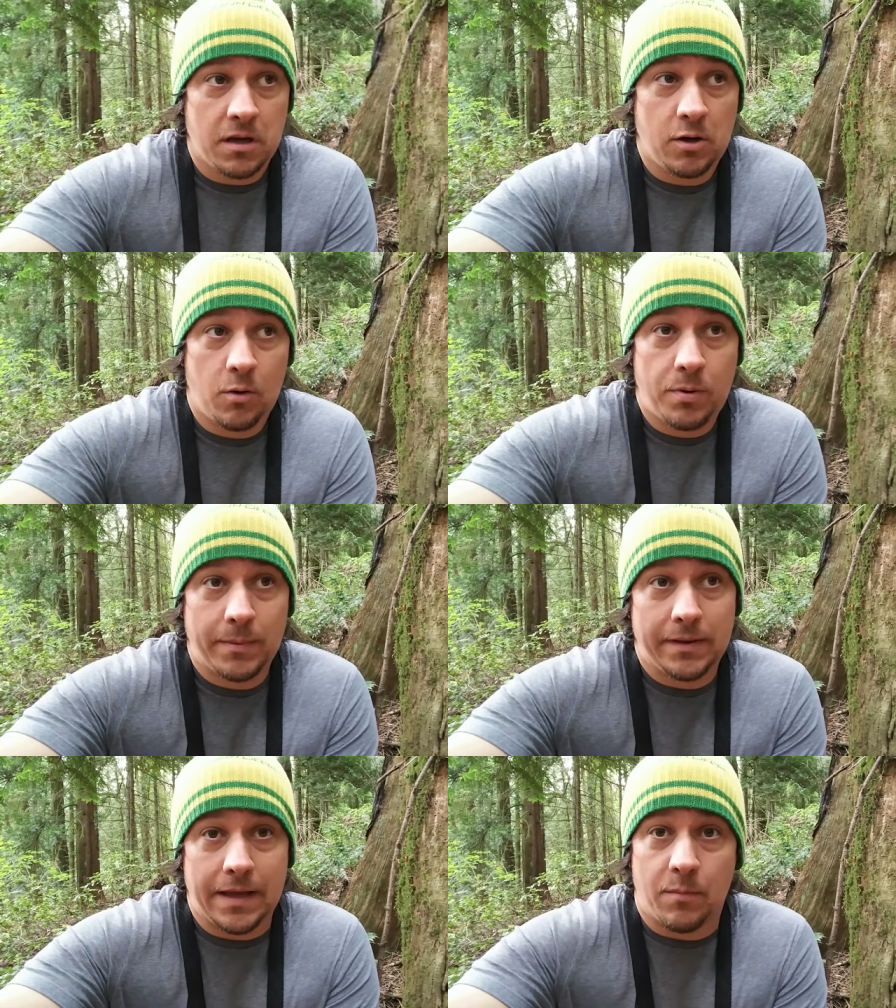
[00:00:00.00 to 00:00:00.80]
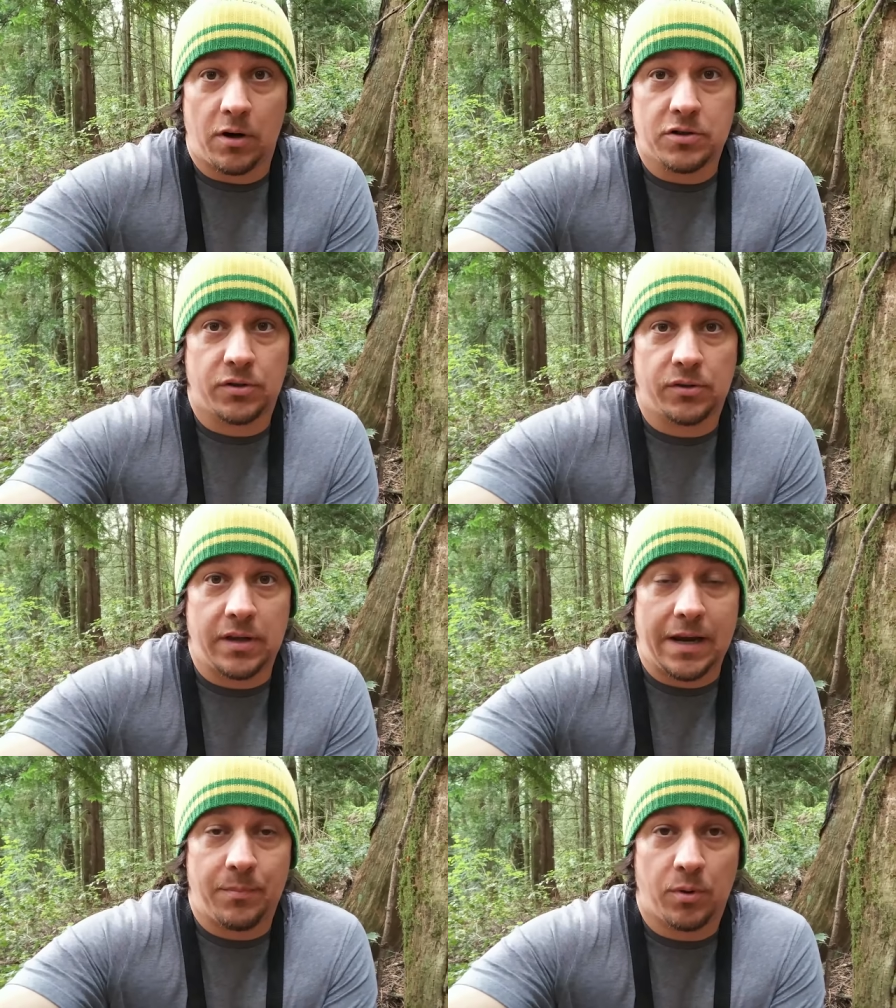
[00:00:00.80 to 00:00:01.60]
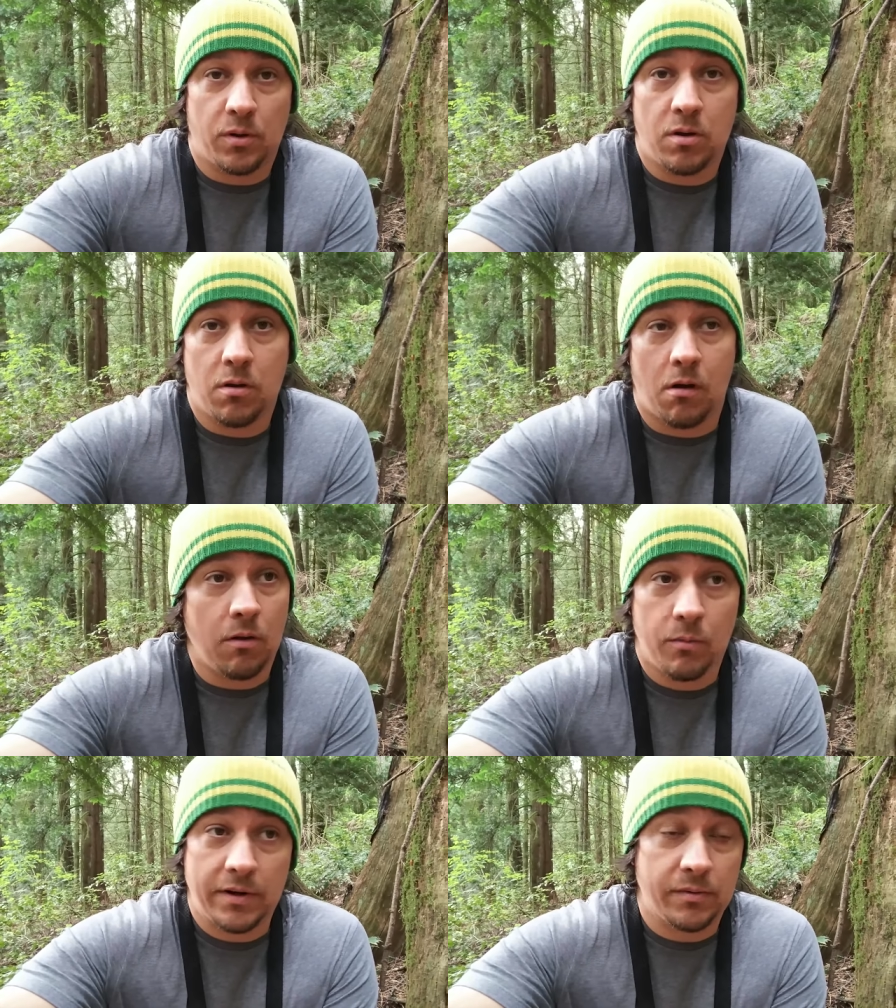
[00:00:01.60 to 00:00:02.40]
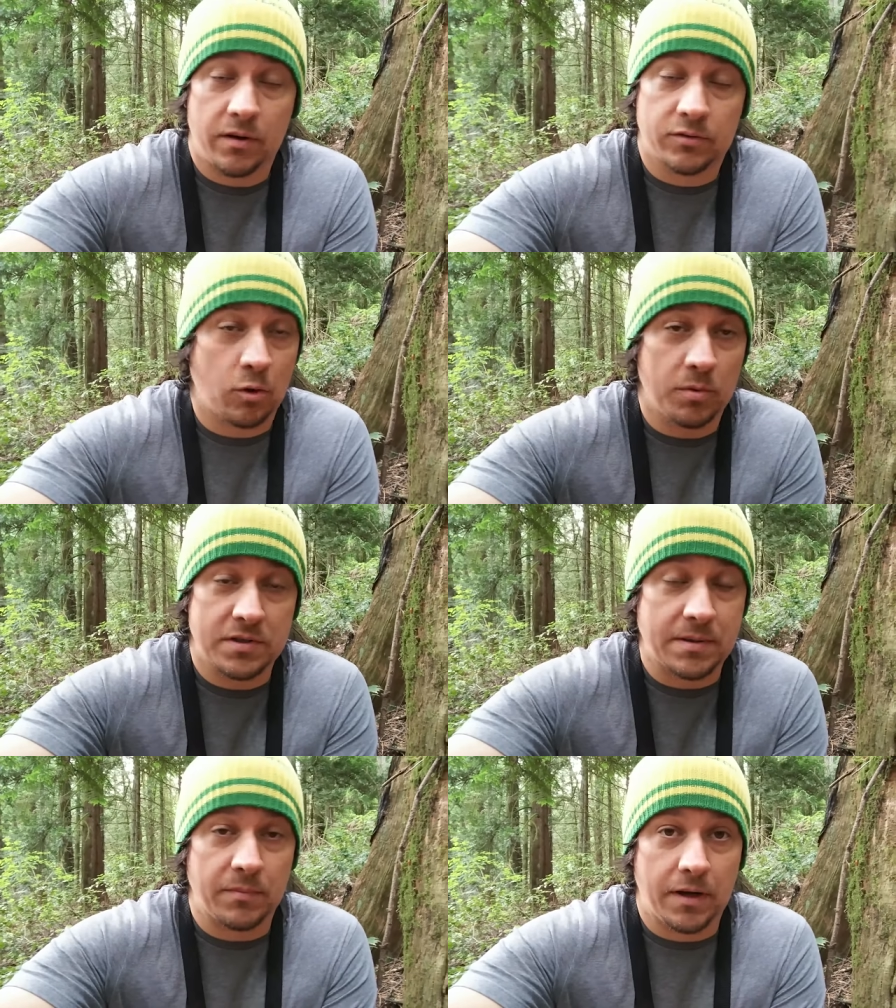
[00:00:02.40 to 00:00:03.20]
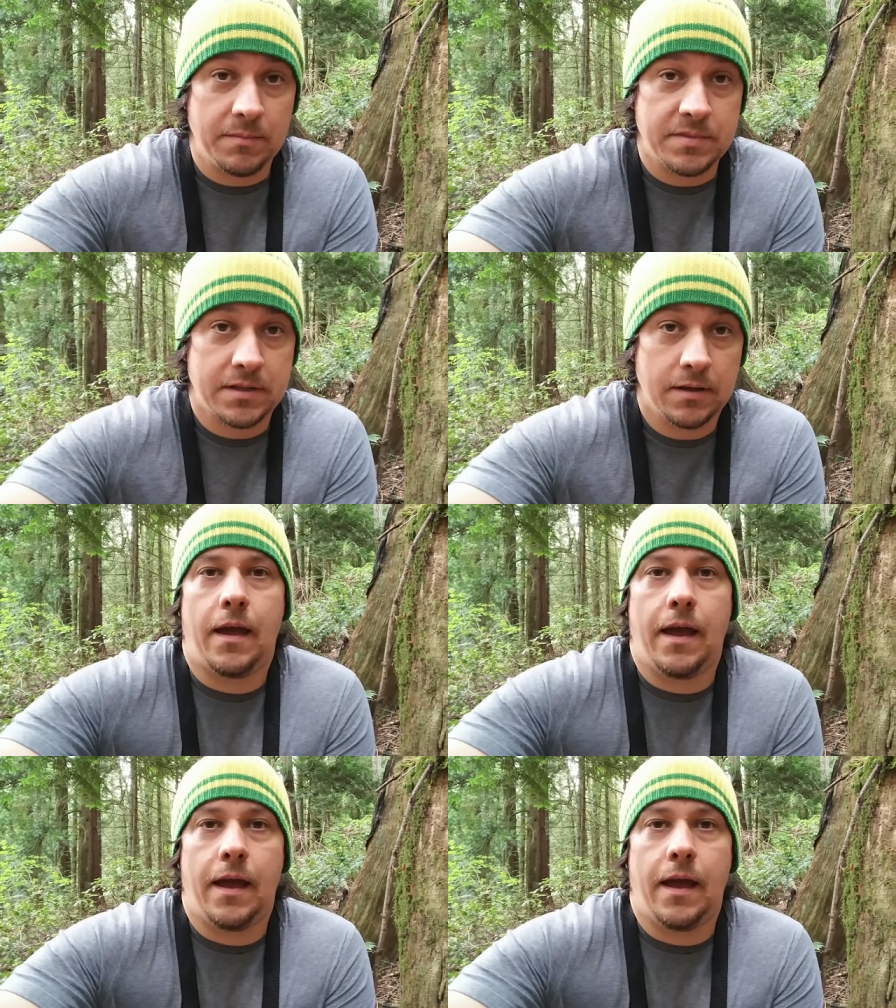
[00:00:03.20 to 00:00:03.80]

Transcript: you know, probably late March, early April, all the way to October sometimes.